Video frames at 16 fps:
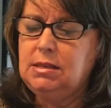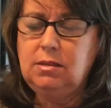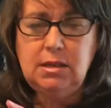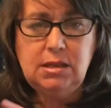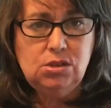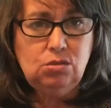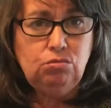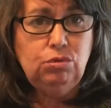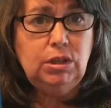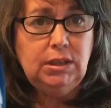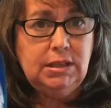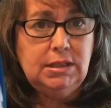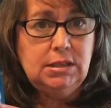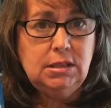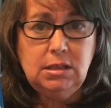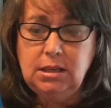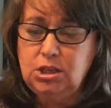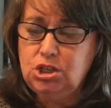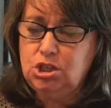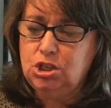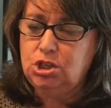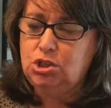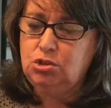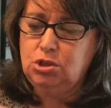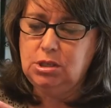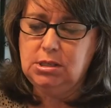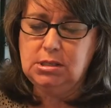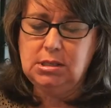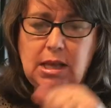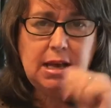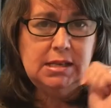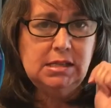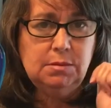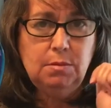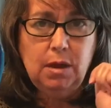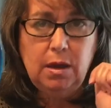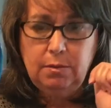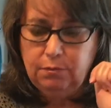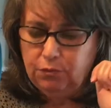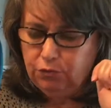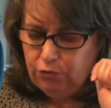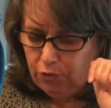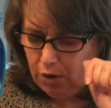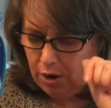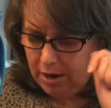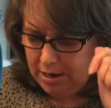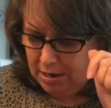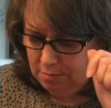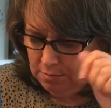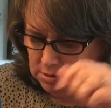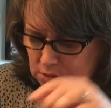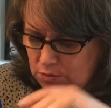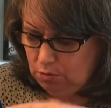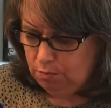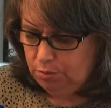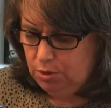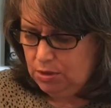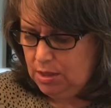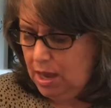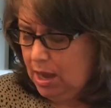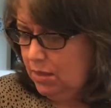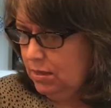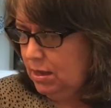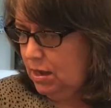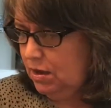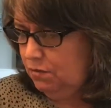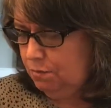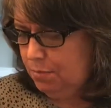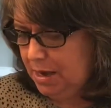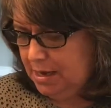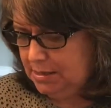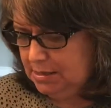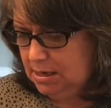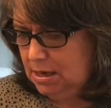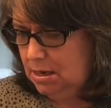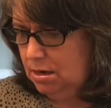And these are really delicious. You just slice them up and fry them. So we'll put that in the gift basket.